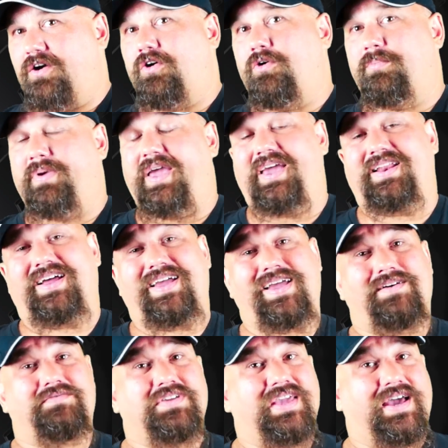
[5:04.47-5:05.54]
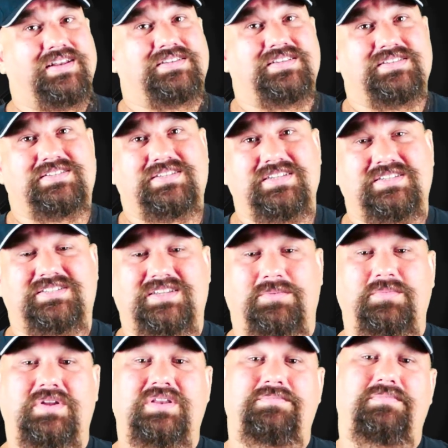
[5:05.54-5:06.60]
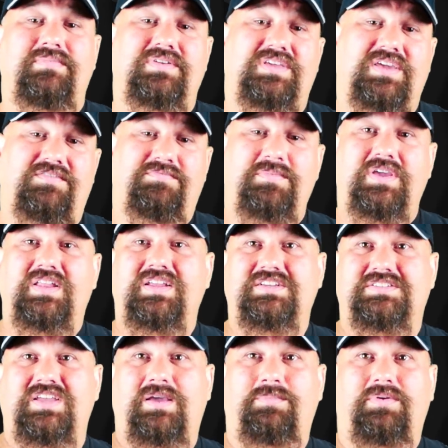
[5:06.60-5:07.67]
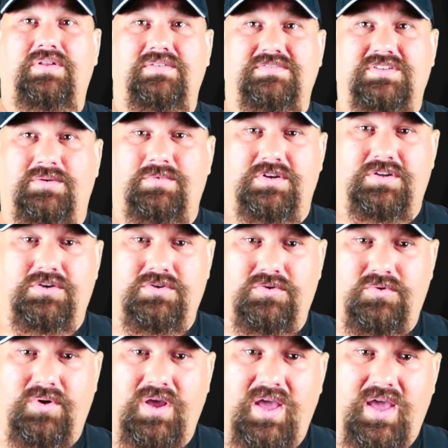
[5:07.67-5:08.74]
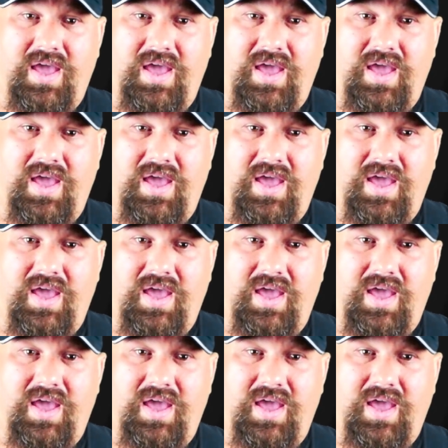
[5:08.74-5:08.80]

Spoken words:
home, and I have yet to see someone give me an example of someone who